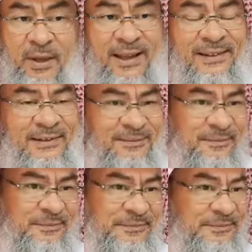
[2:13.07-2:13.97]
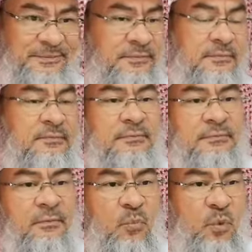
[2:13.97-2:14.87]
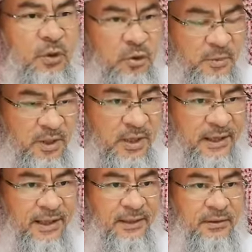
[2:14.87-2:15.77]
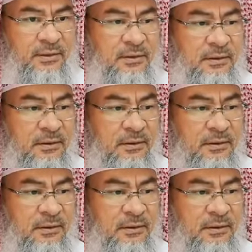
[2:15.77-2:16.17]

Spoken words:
You can't. What do you mean I can't?